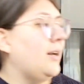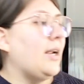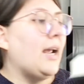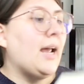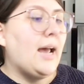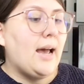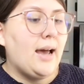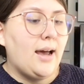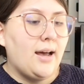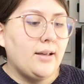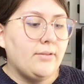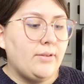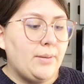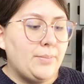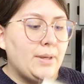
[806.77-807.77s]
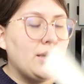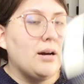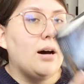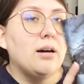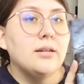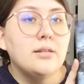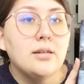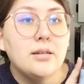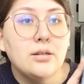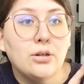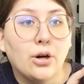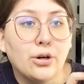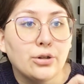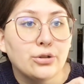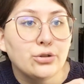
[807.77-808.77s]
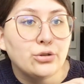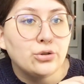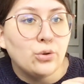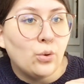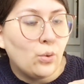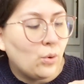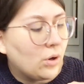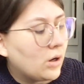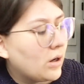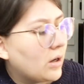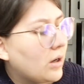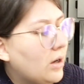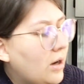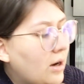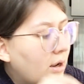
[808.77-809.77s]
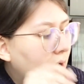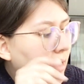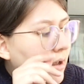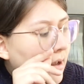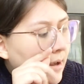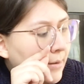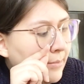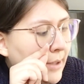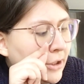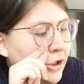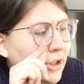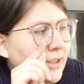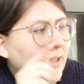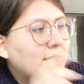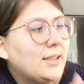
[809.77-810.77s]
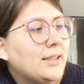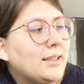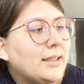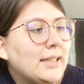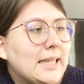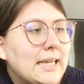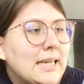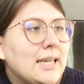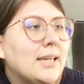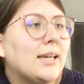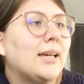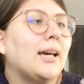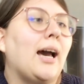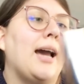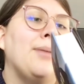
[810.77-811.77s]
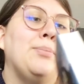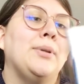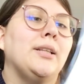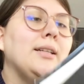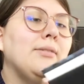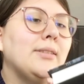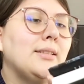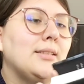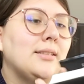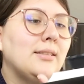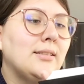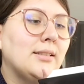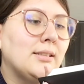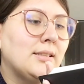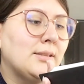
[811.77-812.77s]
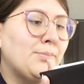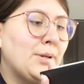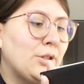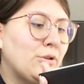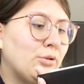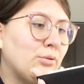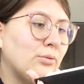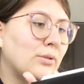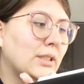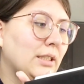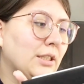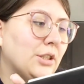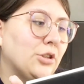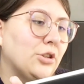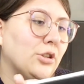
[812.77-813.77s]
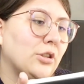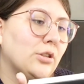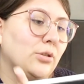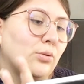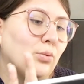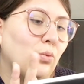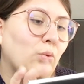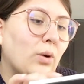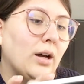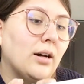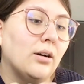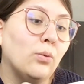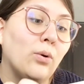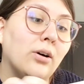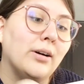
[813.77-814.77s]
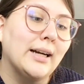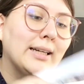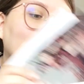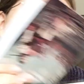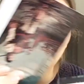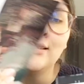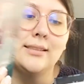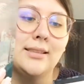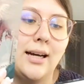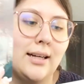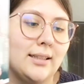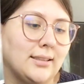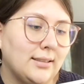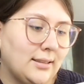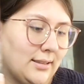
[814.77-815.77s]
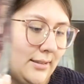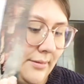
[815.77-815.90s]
I have Beyond a Dark Shore by Jessica Leek. I believe this is a special edition as well. Well, I guess it's signed.